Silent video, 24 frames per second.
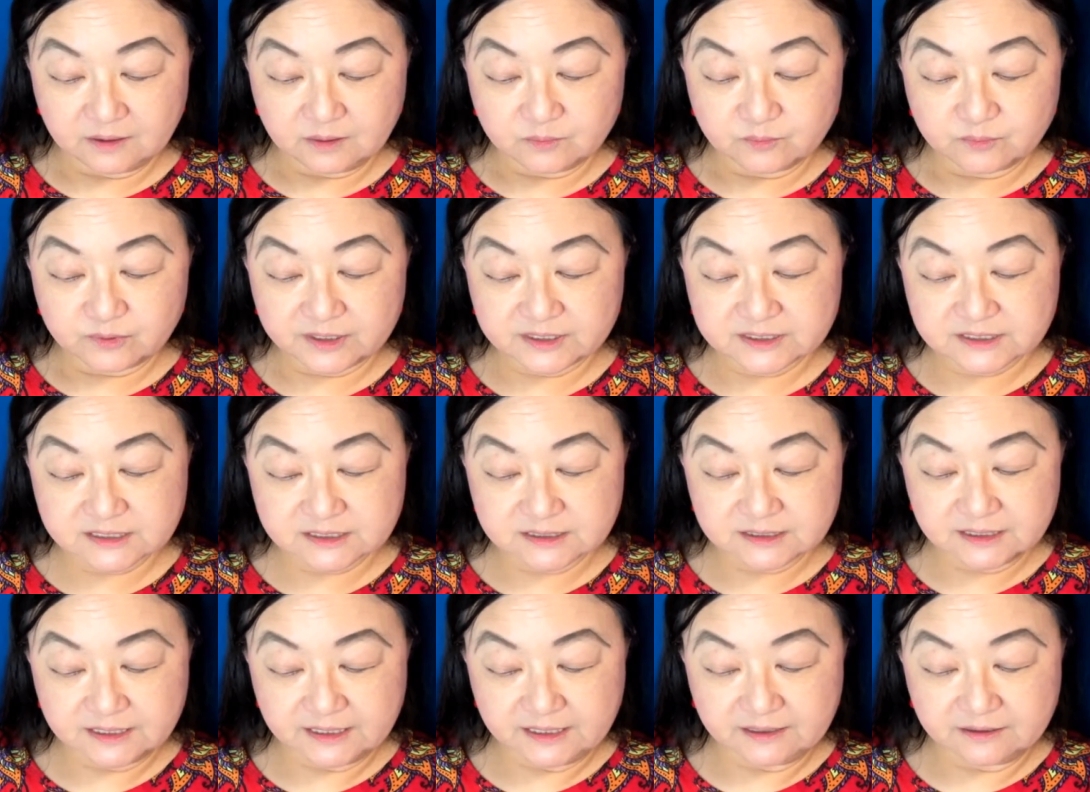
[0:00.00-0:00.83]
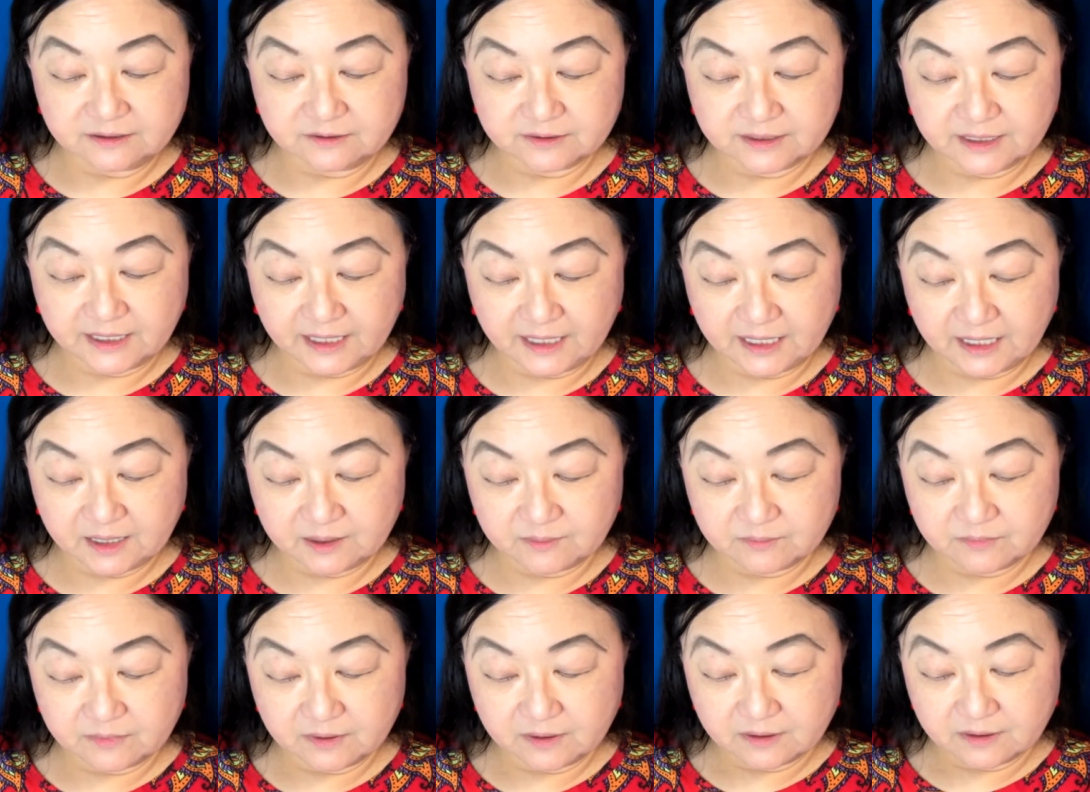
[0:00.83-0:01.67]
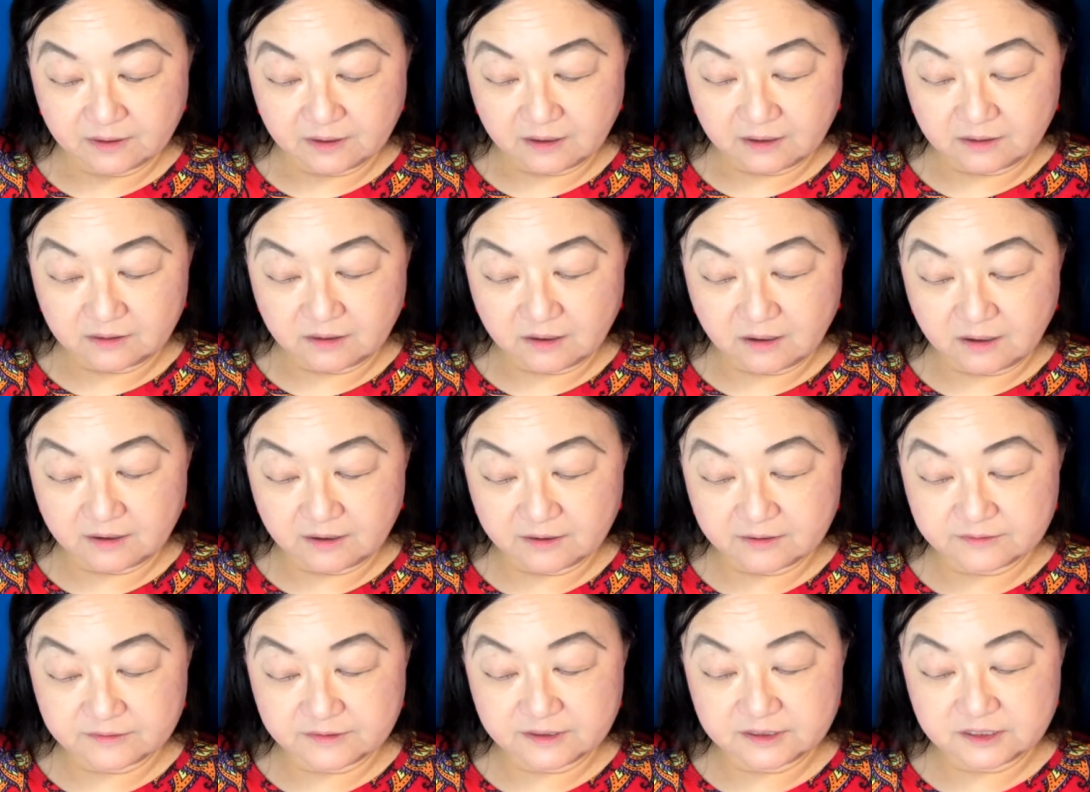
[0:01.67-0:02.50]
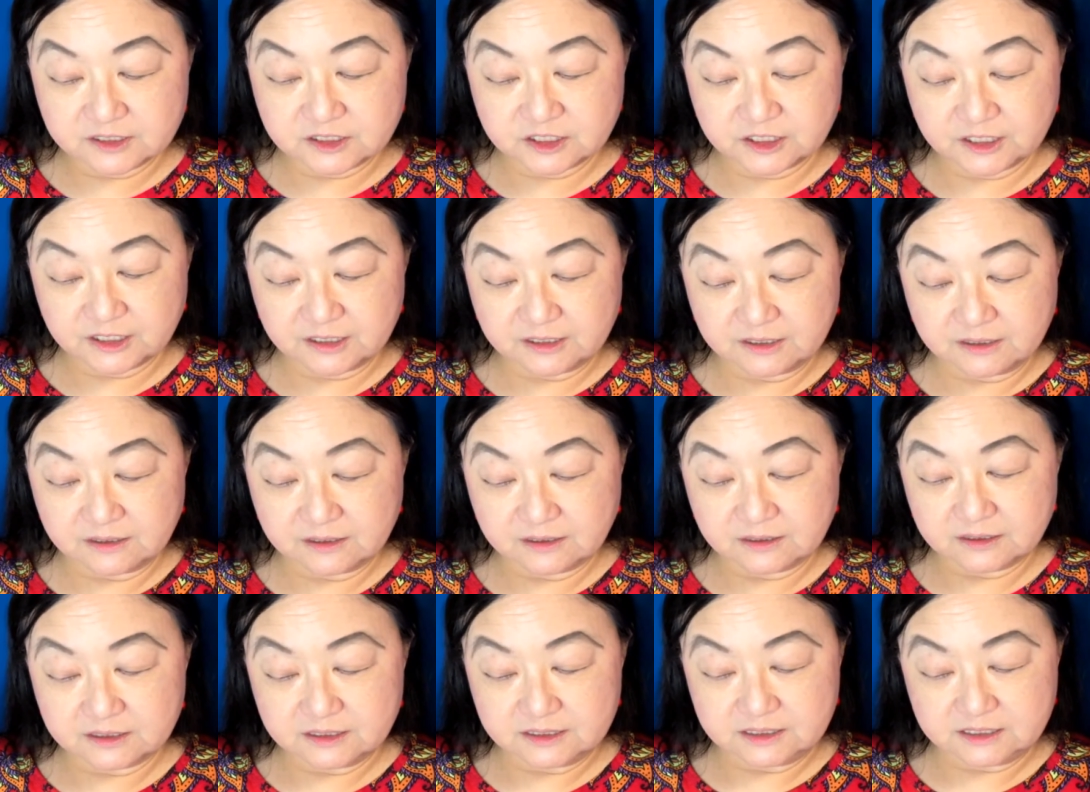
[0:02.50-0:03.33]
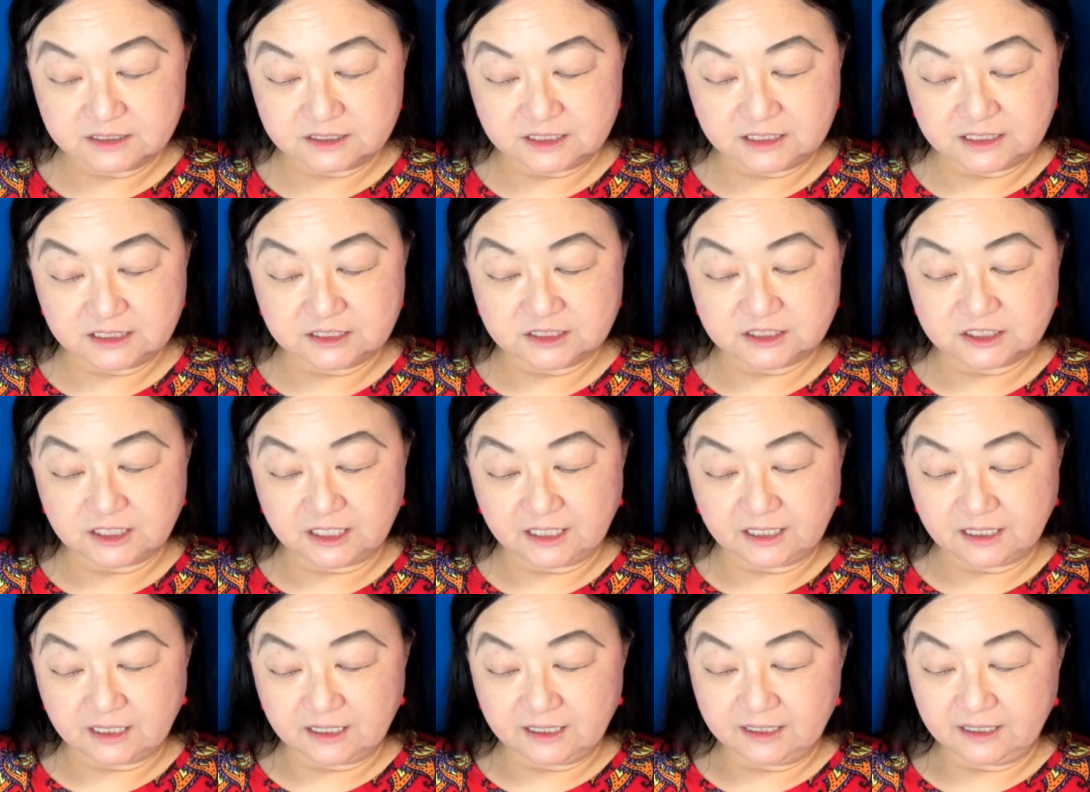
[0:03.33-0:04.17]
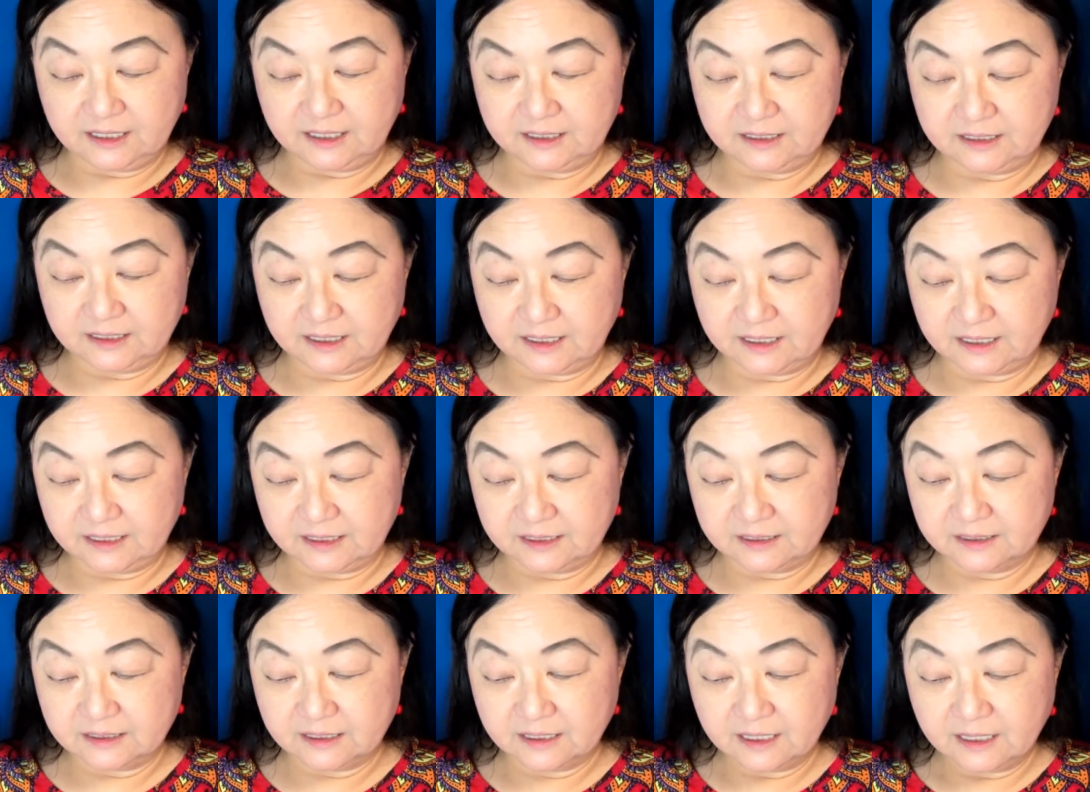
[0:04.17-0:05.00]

Presently there came along the Jinn, Djinn,